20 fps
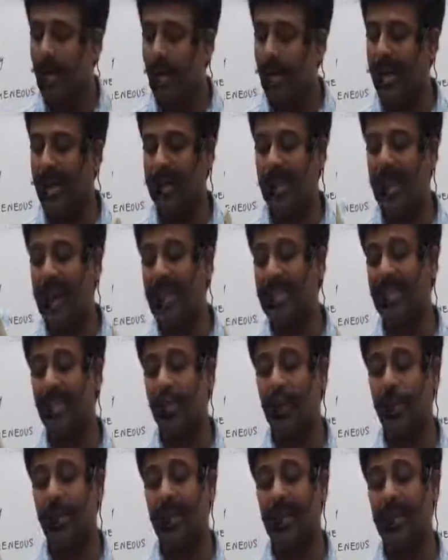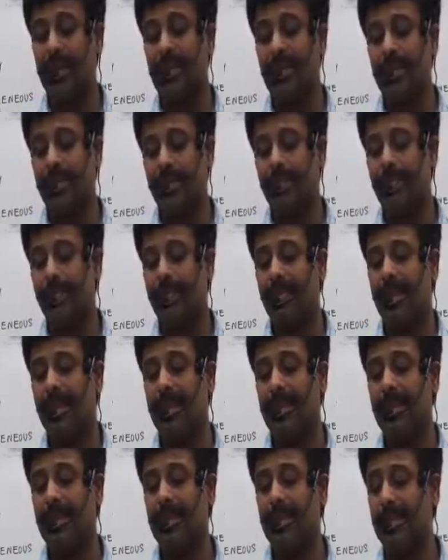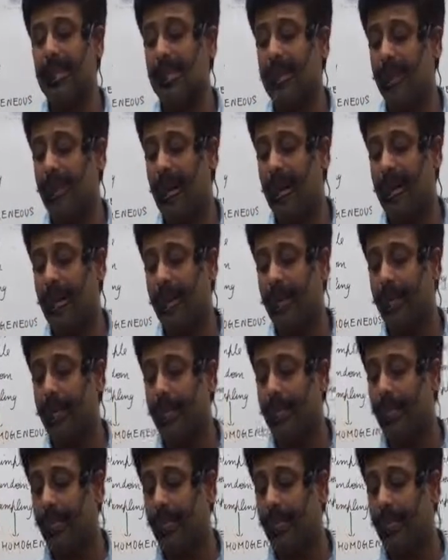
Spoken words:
Okay, the last topic is systematic.